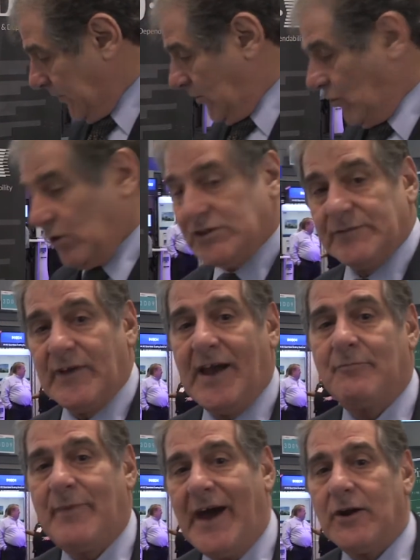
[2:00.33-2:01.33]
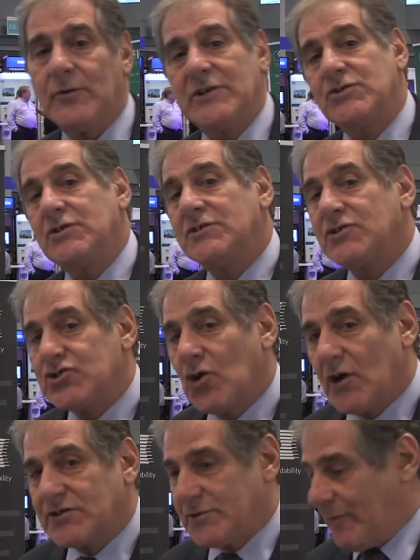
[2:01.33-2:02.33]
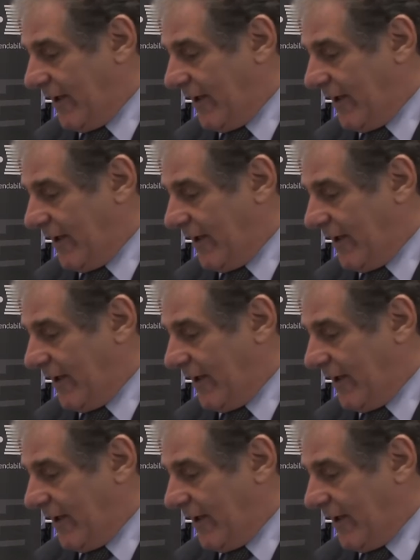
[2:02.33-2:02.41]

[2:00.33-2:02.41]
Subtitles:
Of course, if you have batteries, you need to charge the